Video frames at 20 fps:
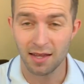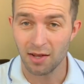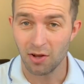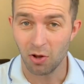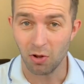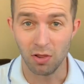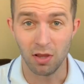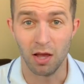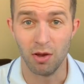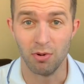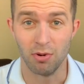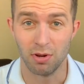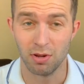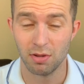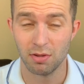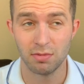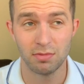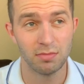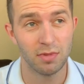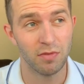Although,
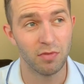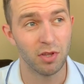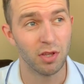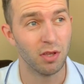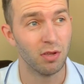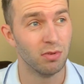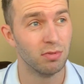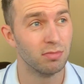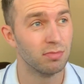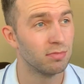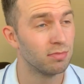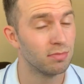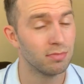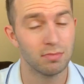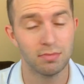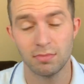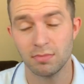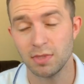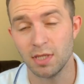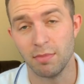if you do,
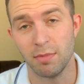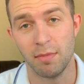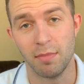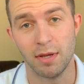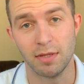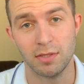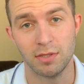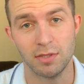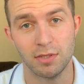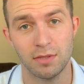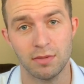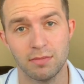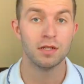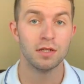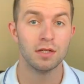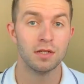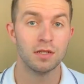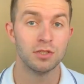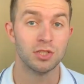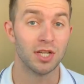send me a message.
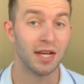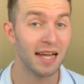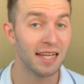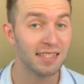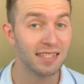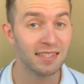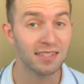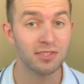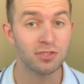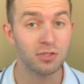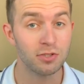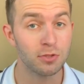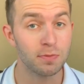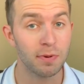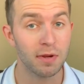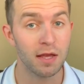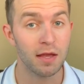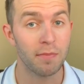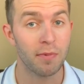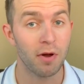Genetics does
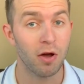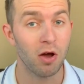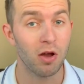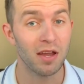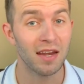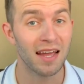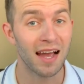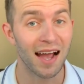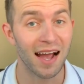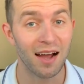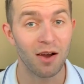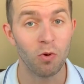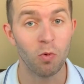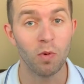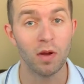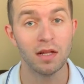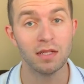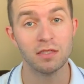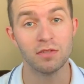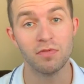play a part in how
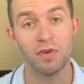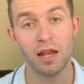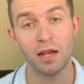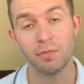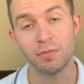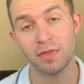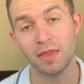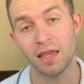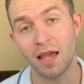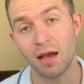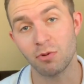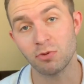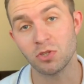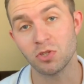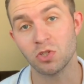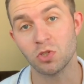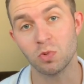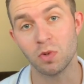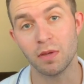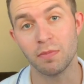well developed the outer
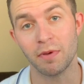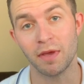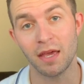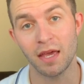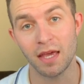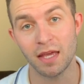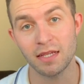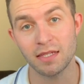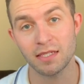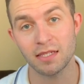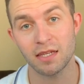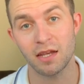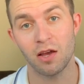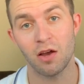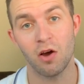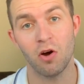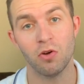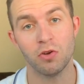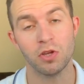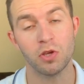sweep is
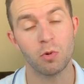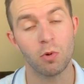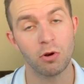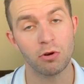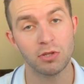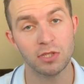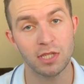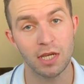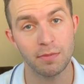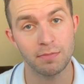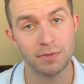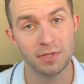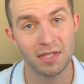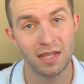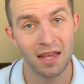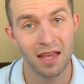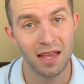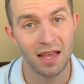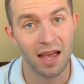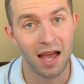on your quadriceps.
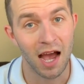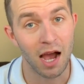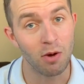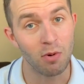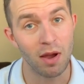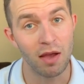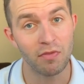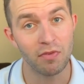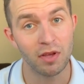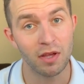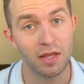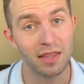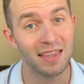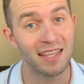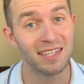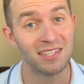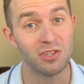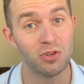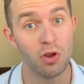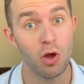However,
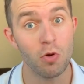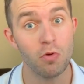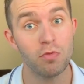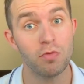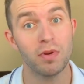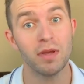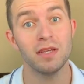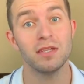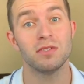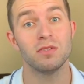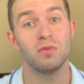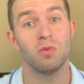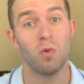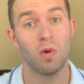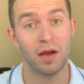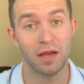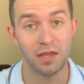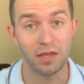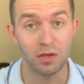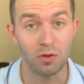there's no reason
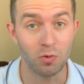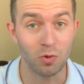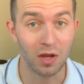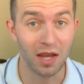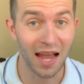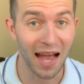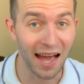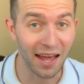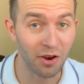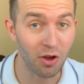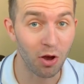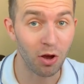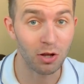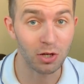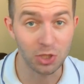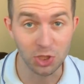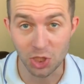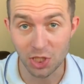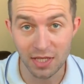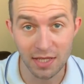why you cannot
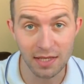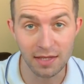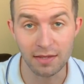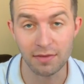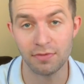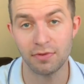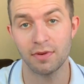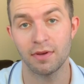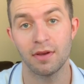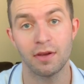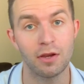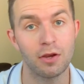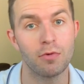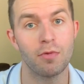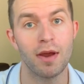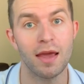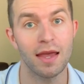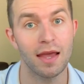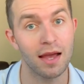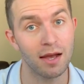achieve a
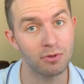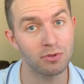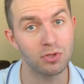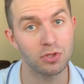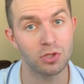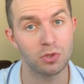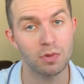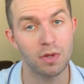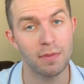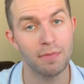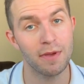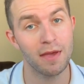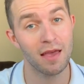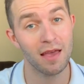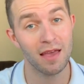great outer sweep.